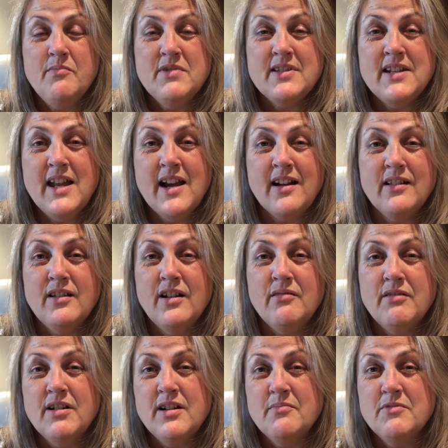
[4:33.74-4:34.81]
snack a lot
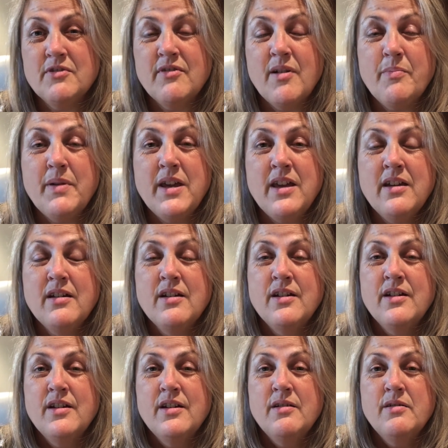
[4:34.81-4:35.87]
when I'm scrapping.
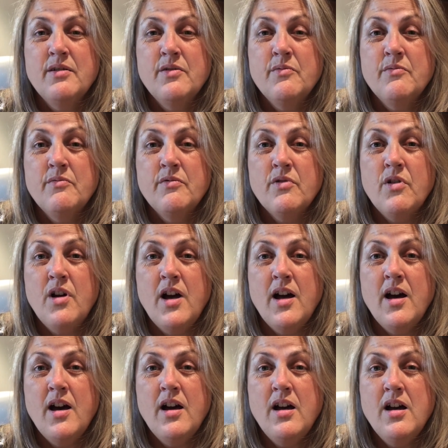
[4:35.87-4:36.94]

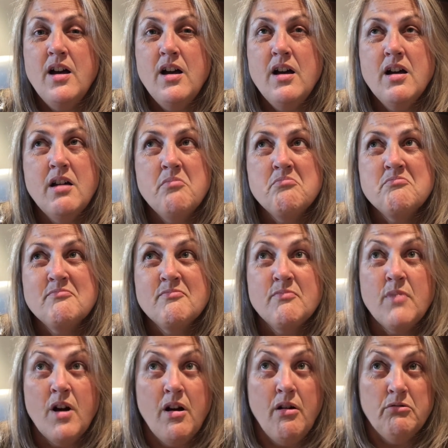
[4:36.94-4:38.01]

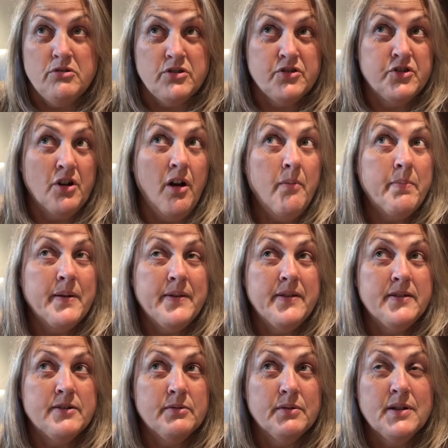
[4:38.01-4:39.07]
I'll stop
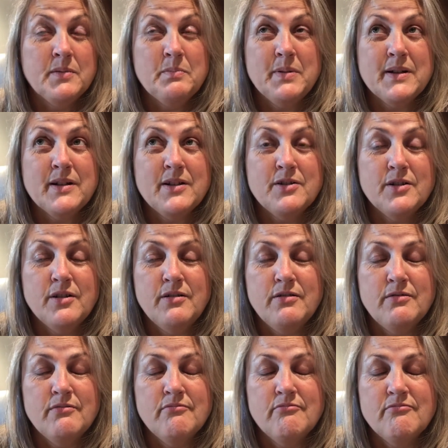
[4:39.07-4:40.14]
and do it, but I don't
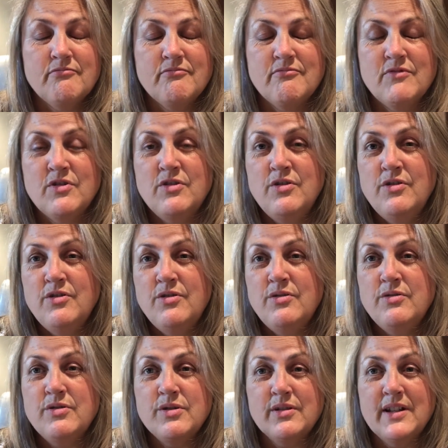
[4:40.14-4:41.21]

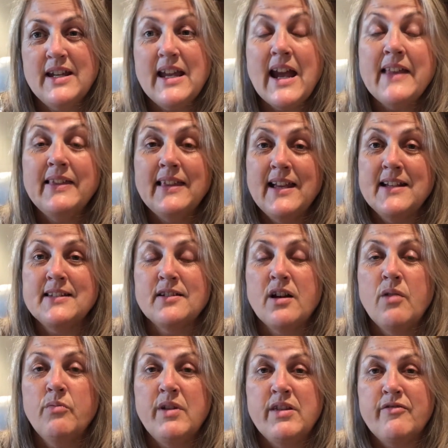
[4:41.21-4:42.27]
usually, unless
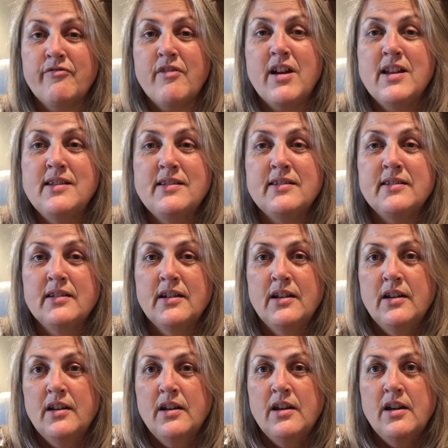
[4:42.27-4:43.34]
I'm with friends
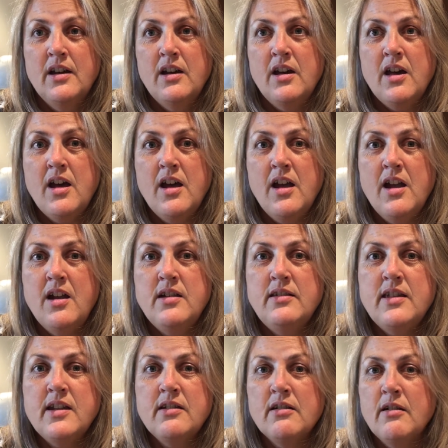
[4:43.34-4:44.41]
and
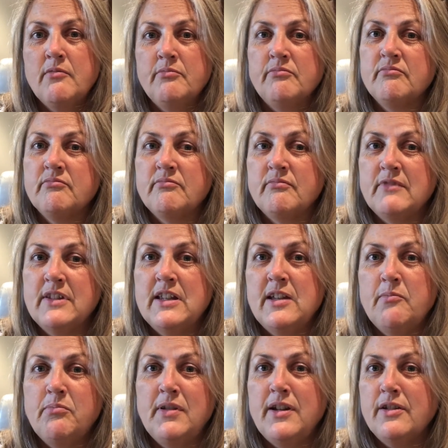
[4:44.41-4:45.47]
then I'm
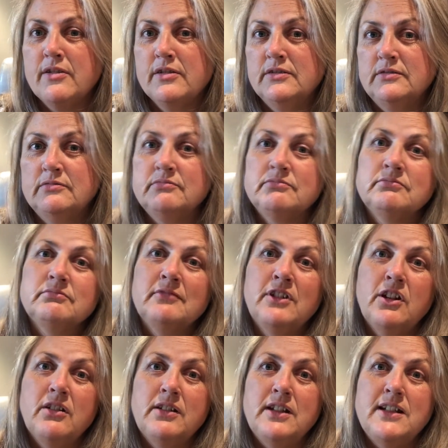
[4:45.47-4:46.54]
nibbling on
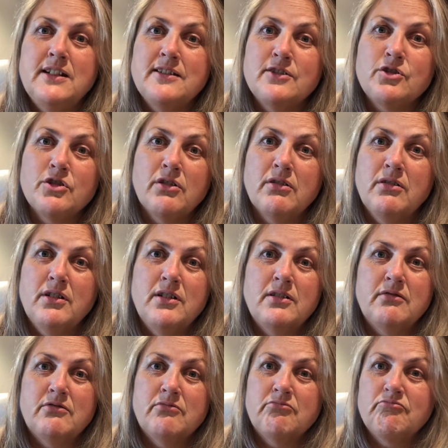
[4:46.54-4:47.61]
lollies, chocolate,
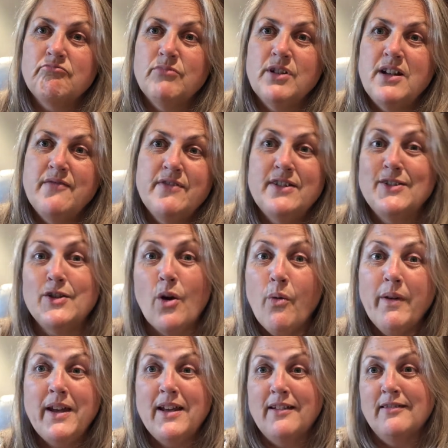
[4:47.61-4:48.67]
whatever's
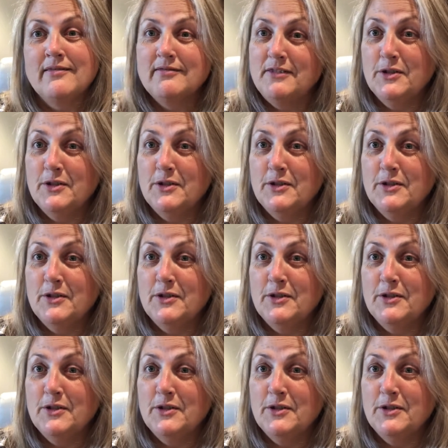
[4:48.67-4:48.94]
going,